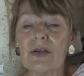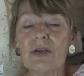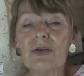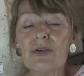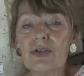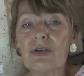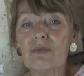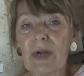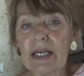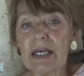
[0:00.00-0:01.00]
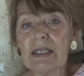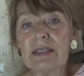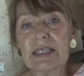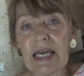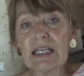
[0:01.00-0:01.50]
you should reckon
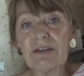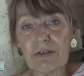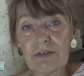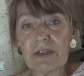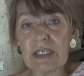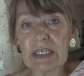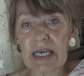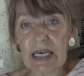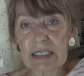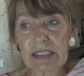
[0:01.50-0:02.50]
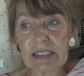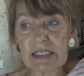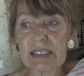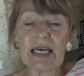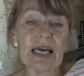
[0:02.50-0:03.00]
10 to 15
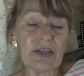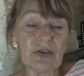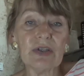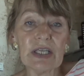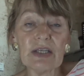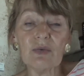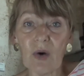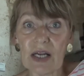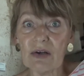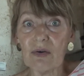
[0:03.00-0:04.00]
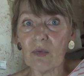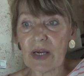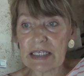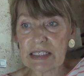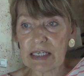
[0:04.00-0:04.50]
guests and you'll need one
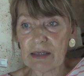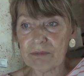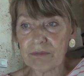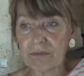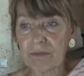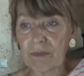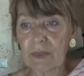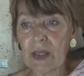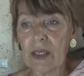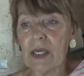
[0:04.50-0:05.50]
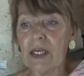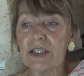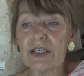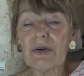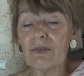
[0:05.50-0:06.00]
waiter.
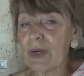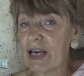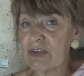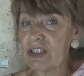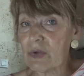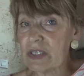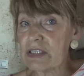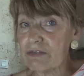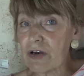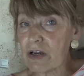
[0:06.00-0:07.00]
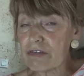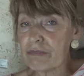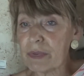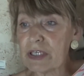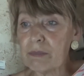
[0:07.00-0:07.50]
So if you were having 25
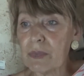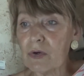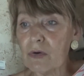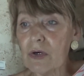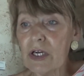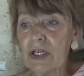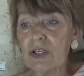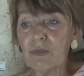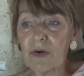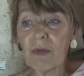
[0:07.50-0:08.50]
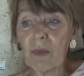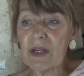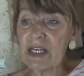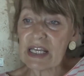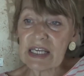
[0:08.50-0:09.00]
people, you
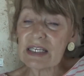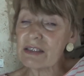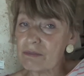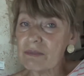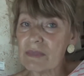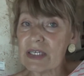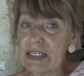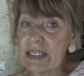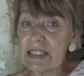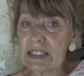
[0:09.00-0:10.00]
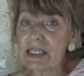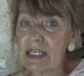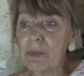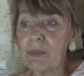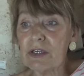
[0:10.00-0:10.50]
probably need at least a
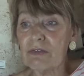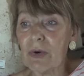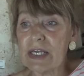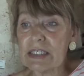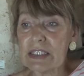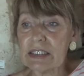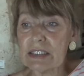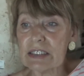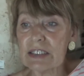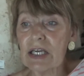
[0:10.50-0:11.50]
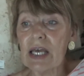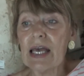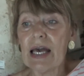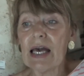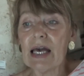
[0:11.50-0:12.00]
couple of waiters
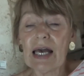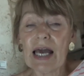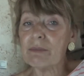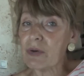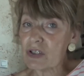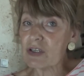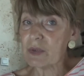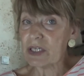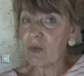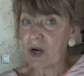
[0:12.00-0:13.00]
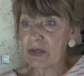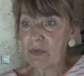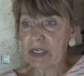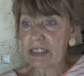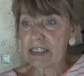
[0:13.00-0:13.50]
and possibly a wine
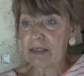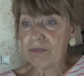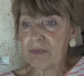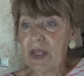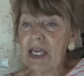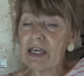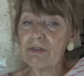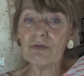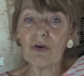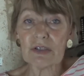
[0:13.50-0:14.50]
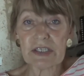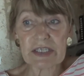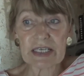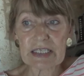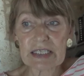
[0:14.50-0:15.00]
waiter. If you've got
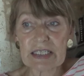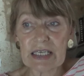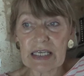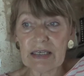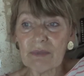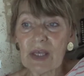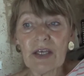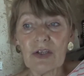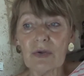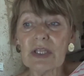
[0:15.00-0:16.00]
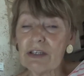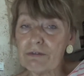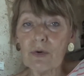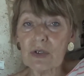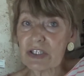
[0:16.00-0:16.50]
60, you'll need
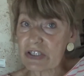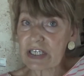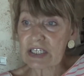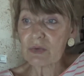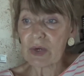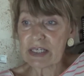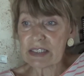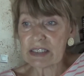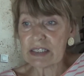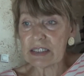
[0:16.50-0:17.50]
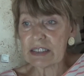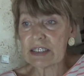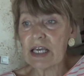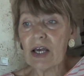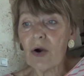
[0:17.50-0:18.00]
4 to 6 waiters,
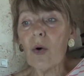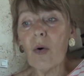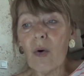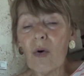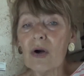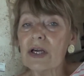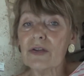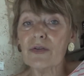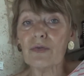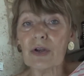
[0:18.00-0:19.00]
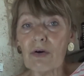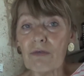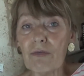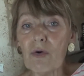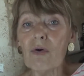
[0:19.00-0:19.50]
or 3 or
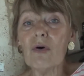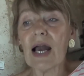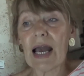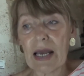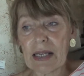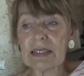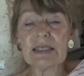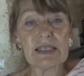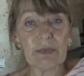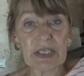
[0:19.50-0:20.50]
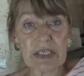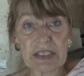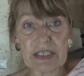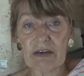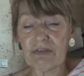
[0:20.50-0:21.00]
4 and somebody to
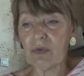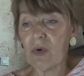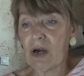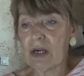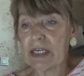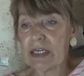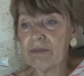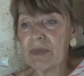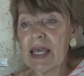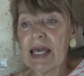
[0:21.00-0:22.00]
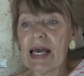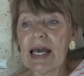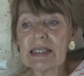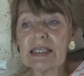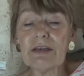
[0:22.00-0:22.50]
serve the wine.
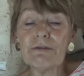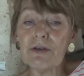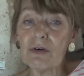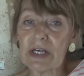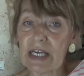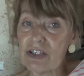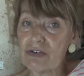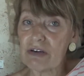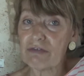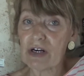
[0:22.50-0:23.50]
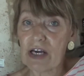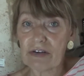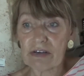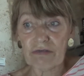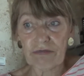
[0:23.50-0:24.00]
And if you're catering for
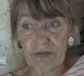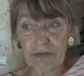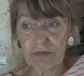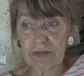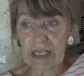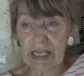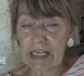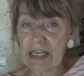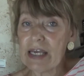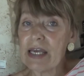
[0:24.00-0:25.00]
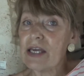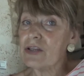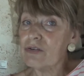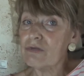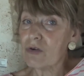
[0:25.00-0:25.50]
150,
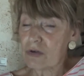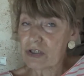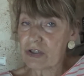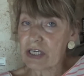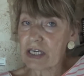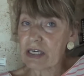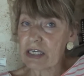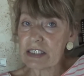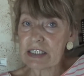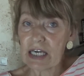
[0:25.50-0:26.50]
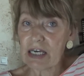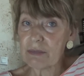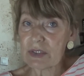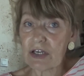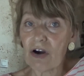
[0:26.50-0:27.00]
you've got to think in
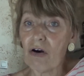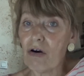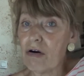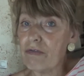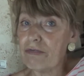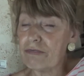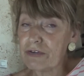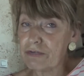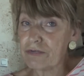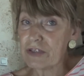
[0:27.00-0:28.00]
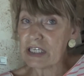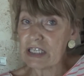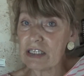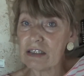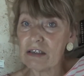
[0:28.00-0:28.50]
terms of
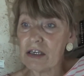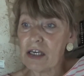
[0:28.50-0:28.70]
15